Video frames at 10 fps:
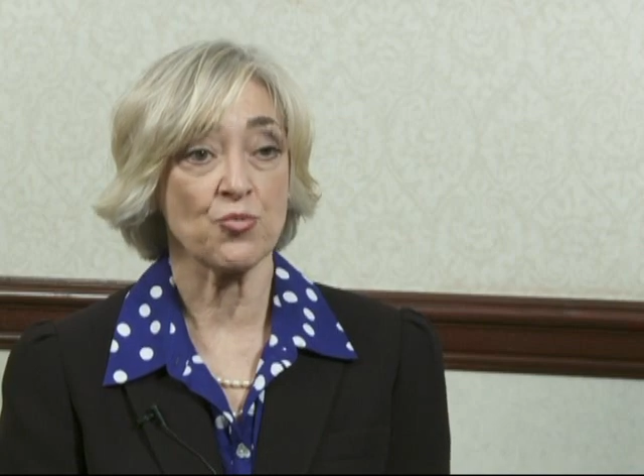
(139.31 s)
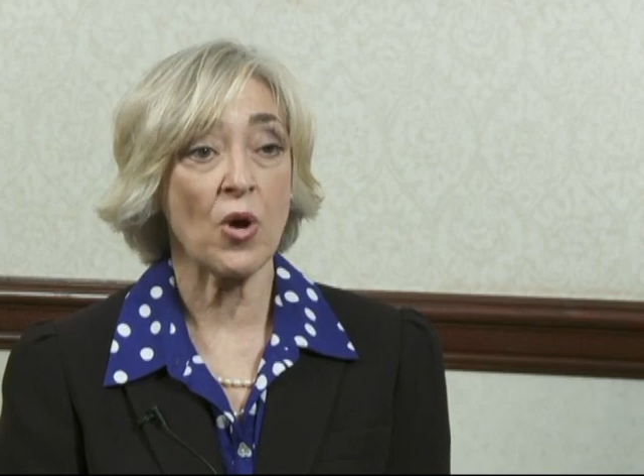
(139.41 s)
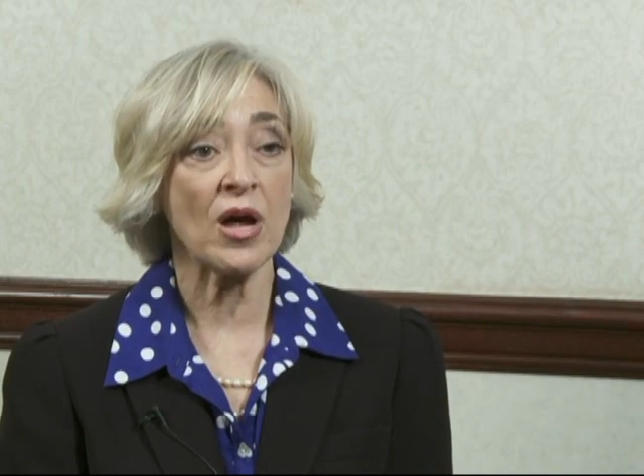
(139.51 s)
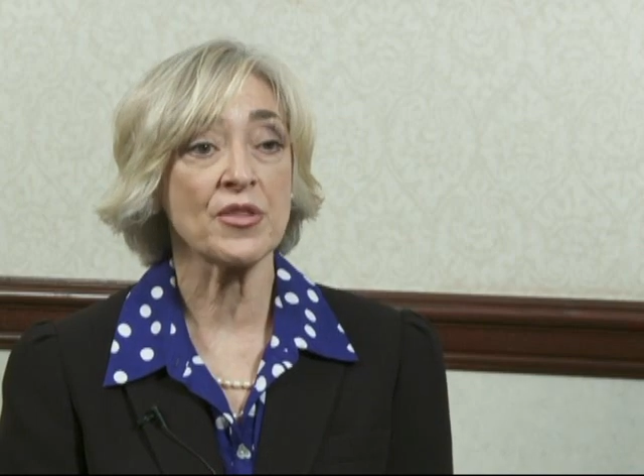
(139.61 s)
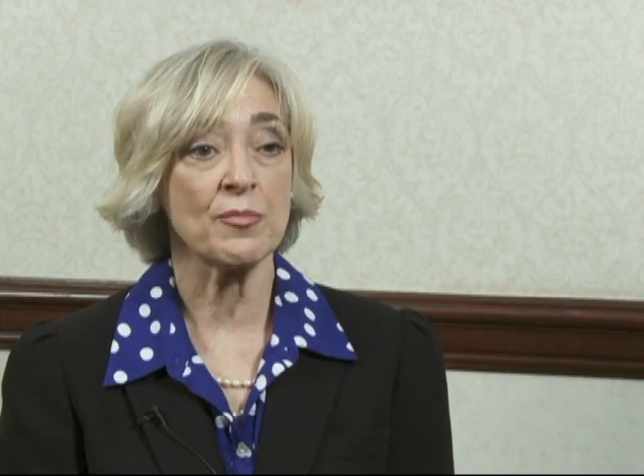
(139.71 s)

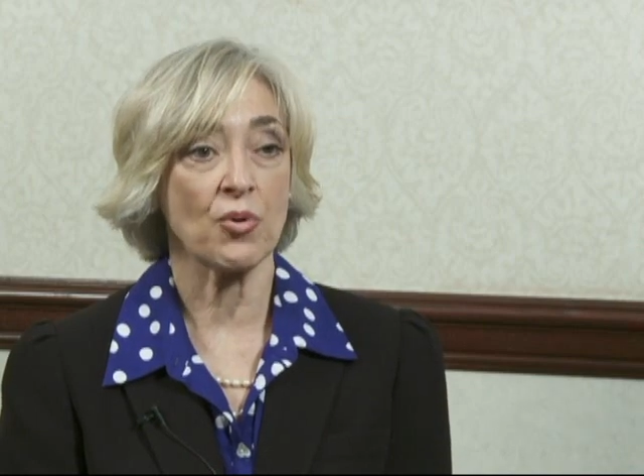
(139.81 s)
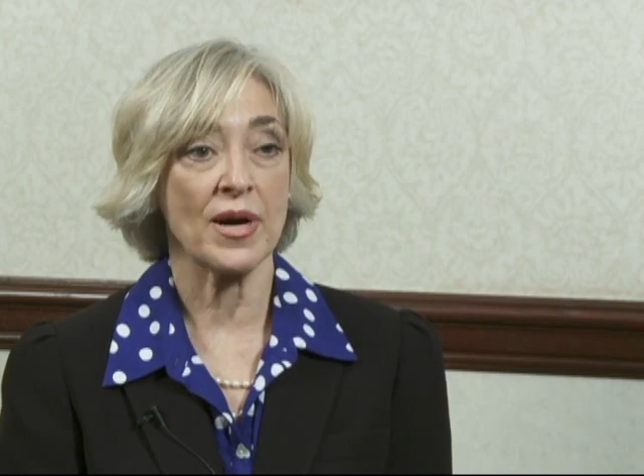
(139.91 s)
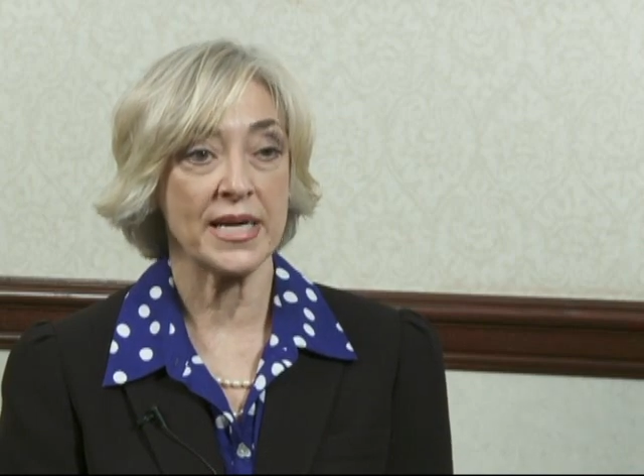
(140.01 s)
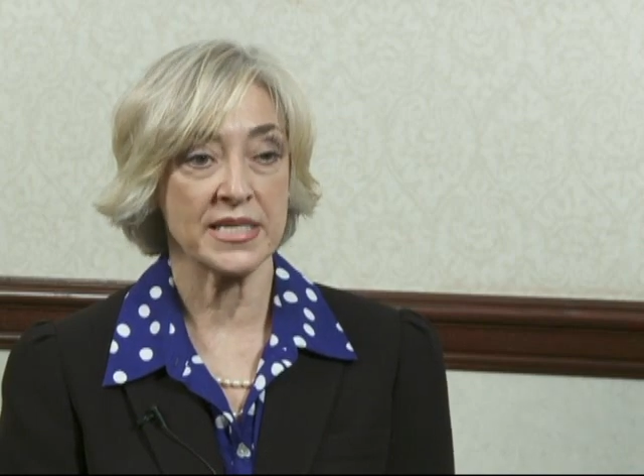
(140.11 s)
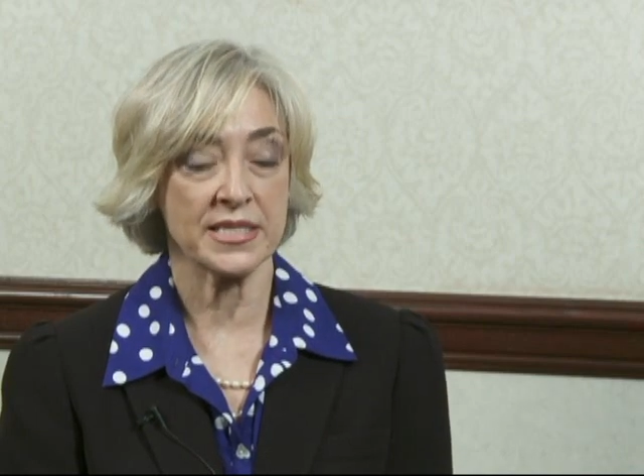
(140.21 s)
while the
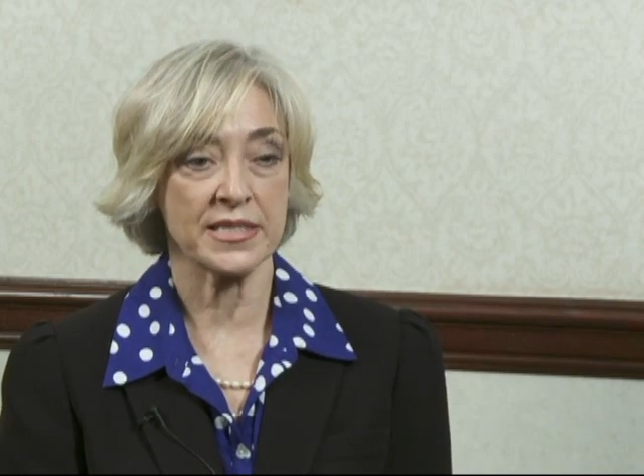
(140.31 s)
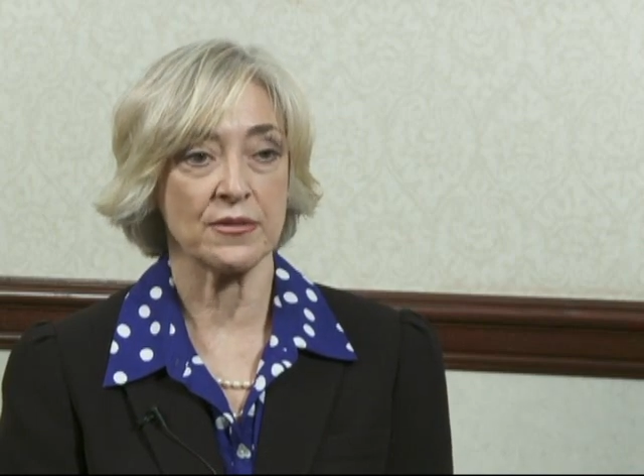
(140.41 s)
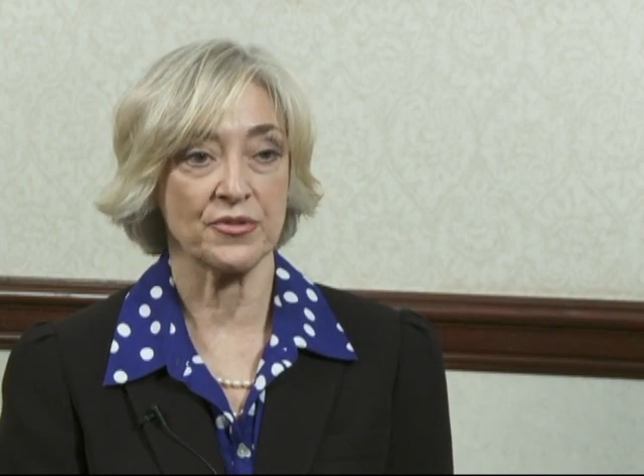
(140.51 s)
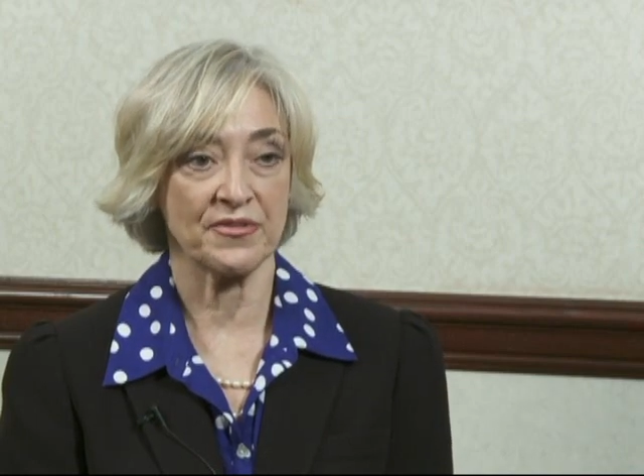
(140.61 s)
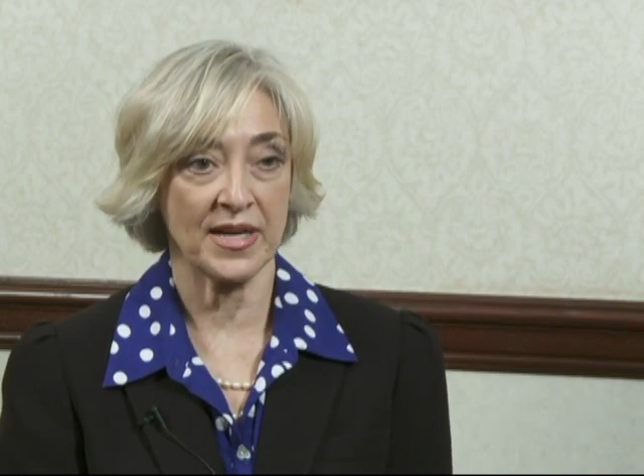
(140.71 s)
brain is
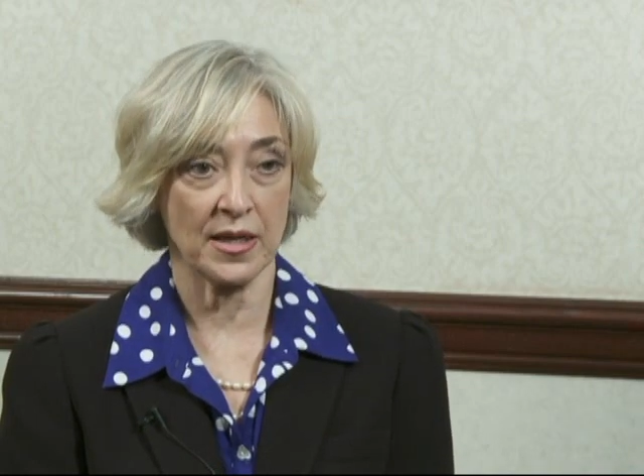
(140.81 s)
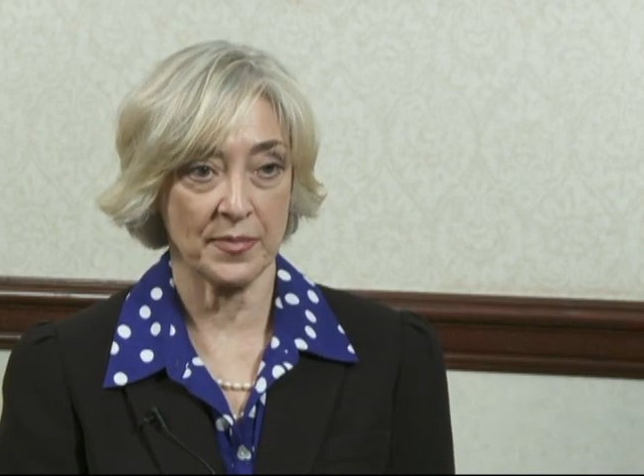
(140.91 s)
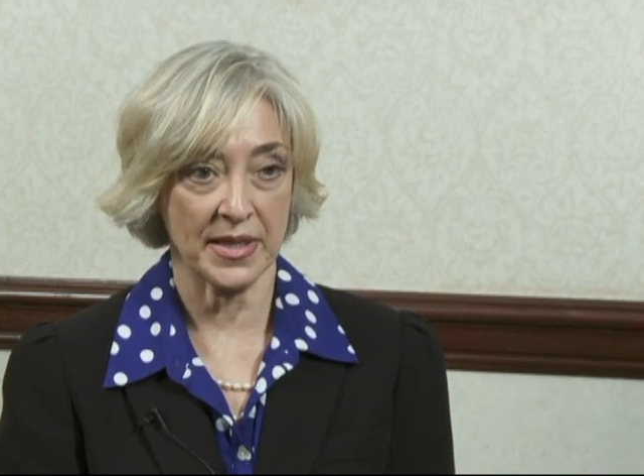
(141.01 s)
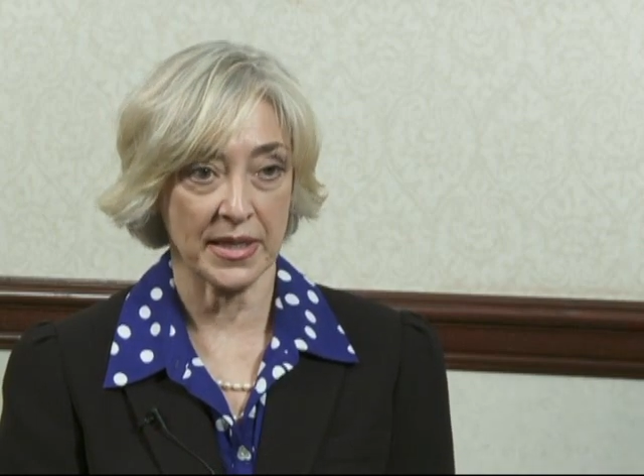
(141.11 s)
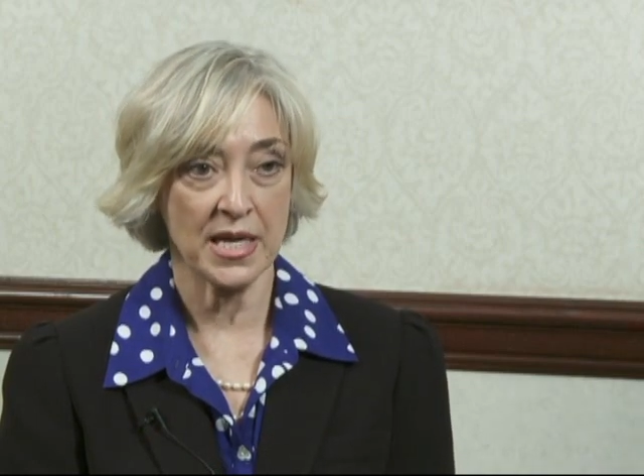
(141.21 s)
still
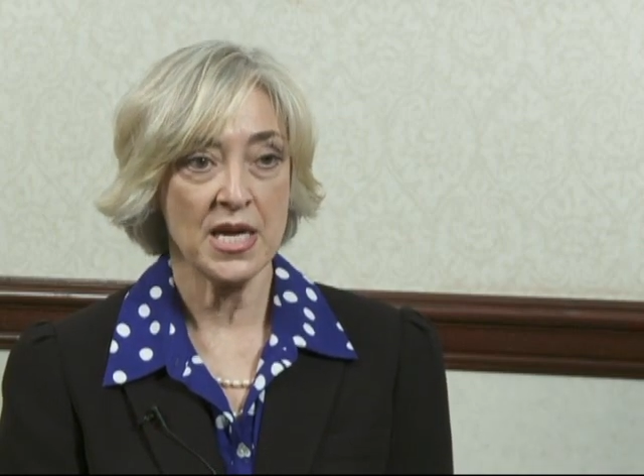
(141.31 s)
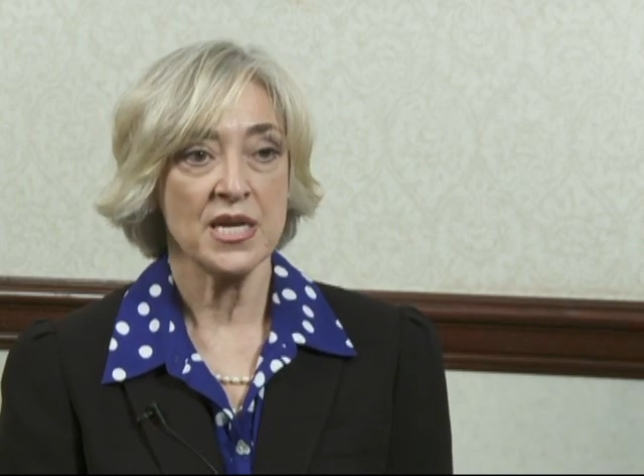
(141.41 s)
developing.